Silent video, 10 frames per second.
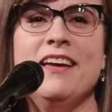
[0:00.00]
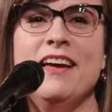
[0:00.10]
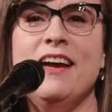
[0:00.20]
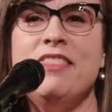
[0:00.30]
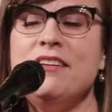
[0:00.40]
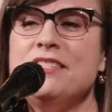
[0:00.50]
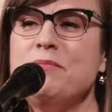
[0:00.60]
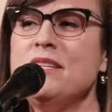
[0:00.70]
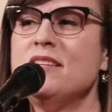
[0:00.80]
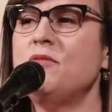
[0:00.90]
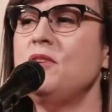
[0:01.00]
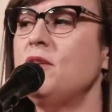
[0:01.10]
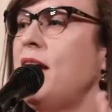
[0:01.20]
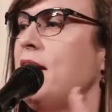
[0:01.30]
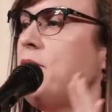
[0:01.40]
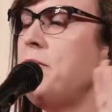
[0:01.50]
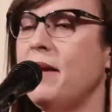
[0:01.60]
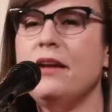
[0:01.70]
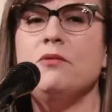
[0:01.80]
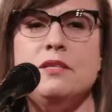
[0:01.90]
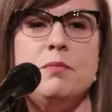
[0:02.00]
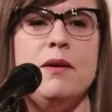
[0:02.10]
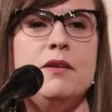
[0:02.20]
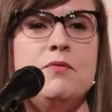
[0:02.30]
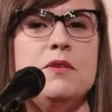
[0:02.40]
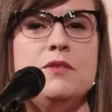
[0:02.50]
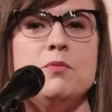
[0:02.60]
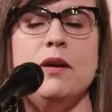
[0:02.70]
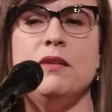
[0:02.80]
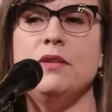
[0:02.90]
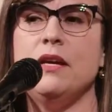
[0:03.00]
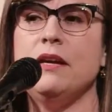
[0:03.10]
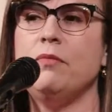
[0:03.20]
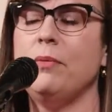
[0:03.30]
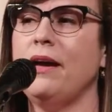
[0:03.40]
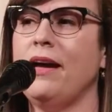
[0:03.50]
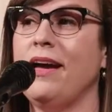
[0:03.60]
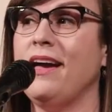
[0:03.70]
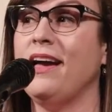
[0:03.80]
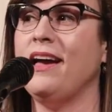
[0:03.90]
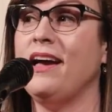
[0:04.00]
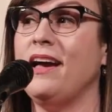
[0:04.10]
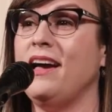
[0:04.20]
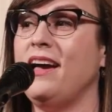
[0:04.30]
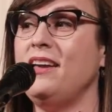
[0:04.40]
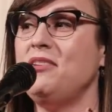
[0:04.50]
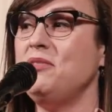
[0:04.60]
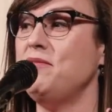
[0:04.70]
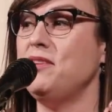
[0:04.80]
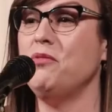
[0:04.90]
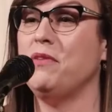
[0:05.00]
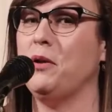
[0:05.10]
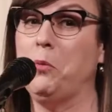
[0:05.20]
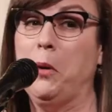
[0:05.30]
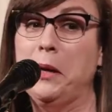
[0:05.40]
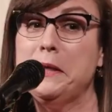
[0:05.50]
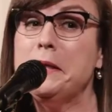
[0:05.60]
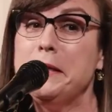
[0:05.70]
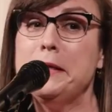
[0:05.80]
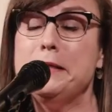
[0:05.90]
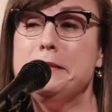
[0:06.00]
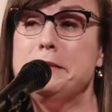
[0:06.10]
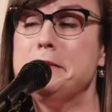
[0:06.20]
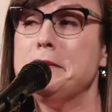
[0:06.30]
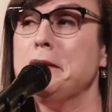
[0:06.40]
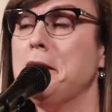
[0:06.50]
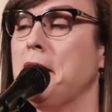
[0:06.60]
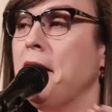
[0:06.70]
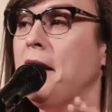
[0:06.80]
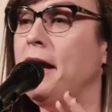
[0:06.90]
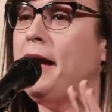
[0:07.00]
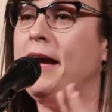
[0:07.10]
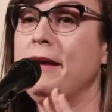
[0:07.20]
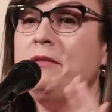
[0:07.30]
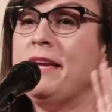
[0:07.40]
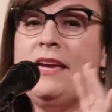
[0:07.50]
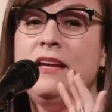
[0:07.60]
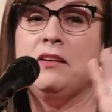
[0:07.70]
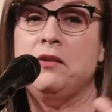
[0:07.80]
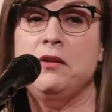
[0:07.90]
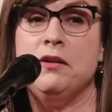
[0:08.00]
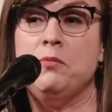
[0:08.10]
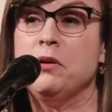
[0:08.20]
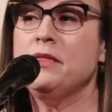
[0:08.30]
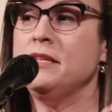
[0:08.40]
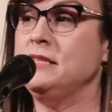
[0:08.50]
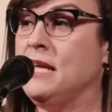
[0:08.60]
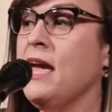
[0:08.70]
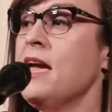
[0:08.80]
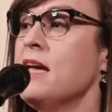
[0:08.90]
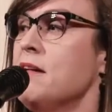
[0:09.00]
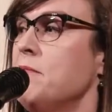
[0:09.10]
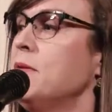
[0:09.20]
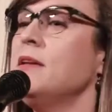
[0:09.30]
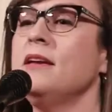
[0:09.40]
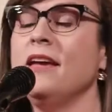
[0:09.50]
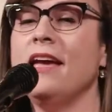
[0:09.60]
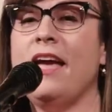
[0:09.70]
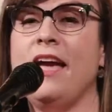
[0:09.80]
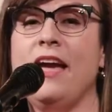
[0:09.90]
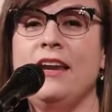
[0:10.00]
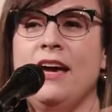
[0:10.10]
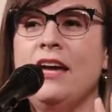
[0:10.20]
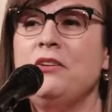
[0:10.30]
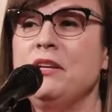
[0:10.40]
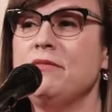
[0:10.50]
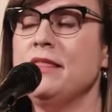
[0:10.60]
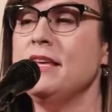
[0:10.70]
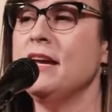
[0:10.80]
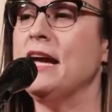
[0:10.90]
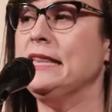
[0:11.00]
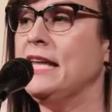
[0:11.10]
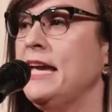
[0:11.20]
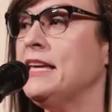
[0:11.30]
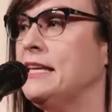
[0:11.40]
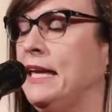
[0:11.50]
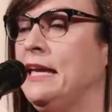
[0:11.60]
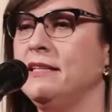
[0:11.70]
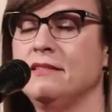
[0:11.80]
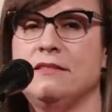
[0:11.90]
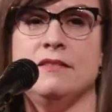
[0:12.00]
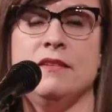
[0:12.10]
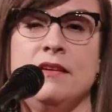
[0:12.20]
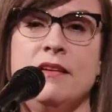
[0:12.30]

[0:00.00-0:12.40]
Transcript: I thought to myself, you know, I have mad respect for this way of life, but I don't even know if I want kids. I can't cook worth a damn, and I don't even think I like kids.